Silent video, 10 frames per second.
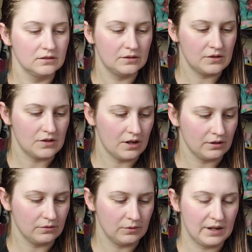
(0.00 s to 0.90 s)

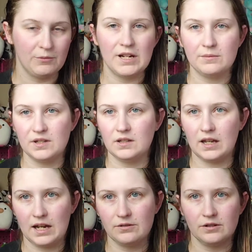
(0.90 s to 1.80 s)
So when I went up to the
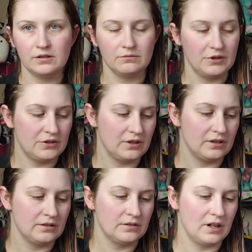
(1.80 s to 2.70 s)
counter with
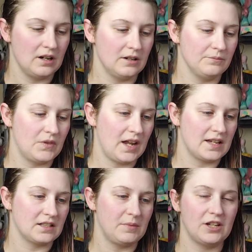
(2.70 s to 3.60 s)
her, they
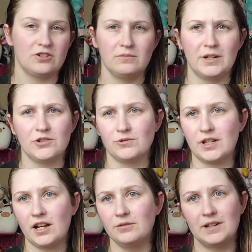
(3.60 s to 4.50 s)
asked the manager was
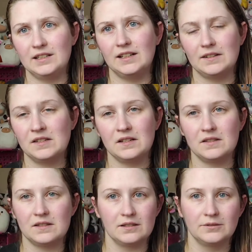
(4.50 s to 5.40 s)
like, oh, 99
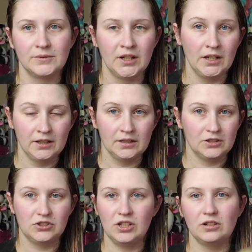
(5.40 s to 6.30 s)
cents. So
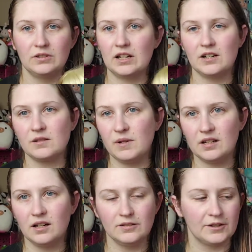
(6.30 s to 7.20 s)
she only cost me
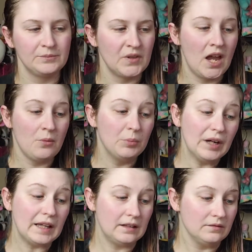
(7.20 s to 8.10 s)
$1.
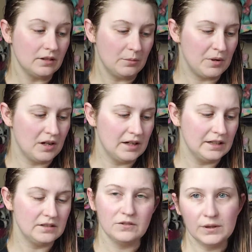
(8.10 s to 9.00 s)
But
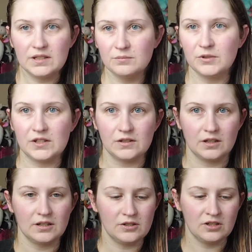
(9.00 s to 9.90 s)
upon doing some
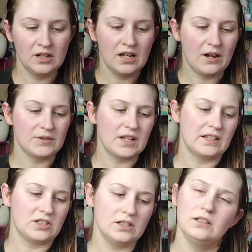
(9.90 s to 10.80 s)
research, I was like,
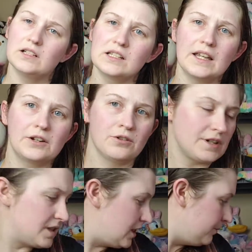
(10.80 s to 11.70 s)
she looks like
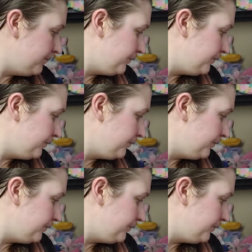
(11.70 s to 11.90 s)
Chrissy.